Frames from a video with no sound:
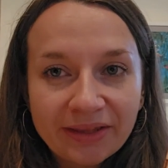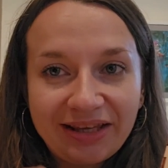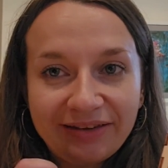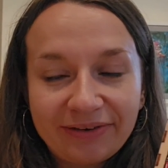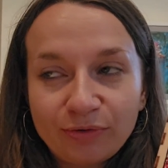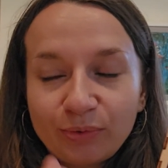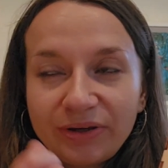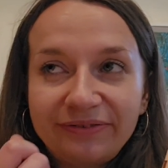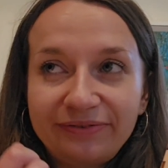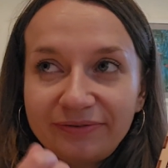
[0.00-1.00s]
even
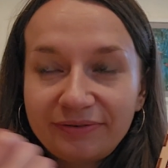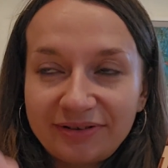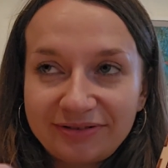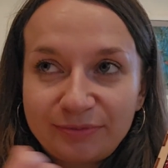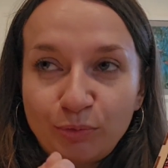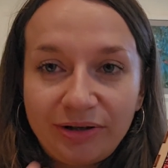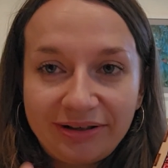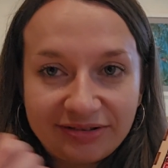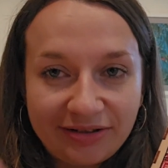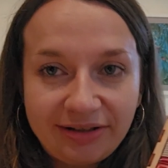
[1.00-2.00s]
with the
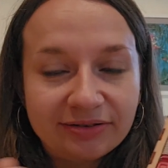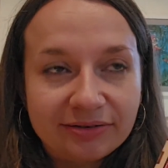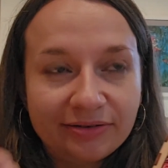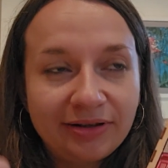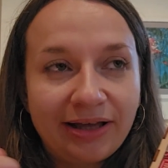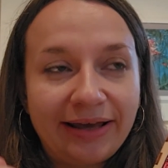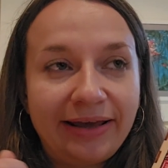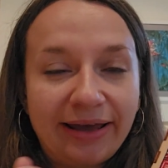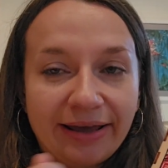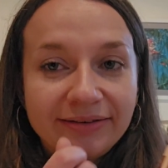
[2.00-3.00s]
smallest needle I
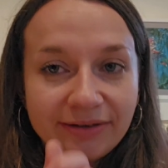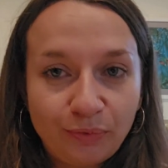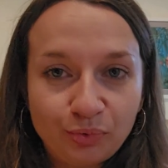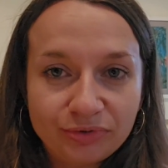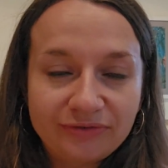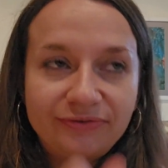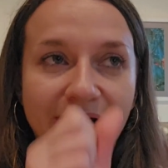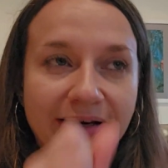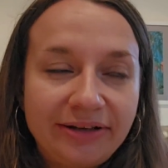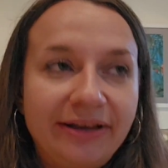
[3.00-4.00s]
had, it was
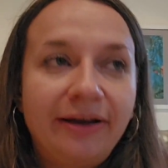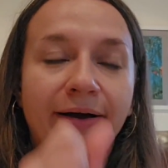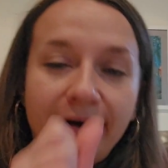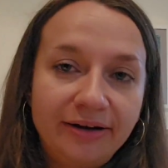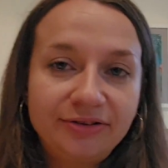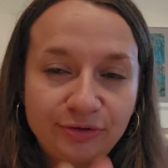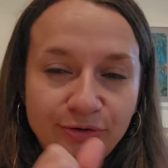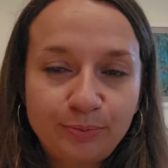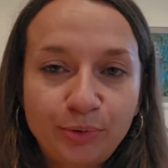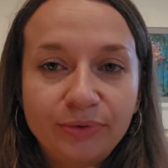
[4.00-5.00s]
very hard
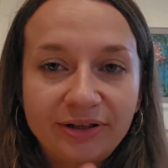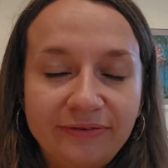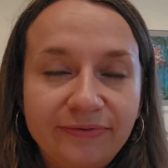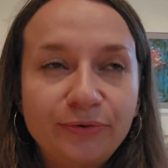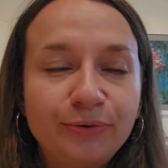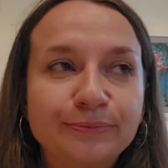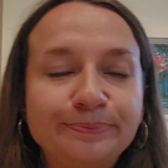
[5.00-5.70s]
to poke it through.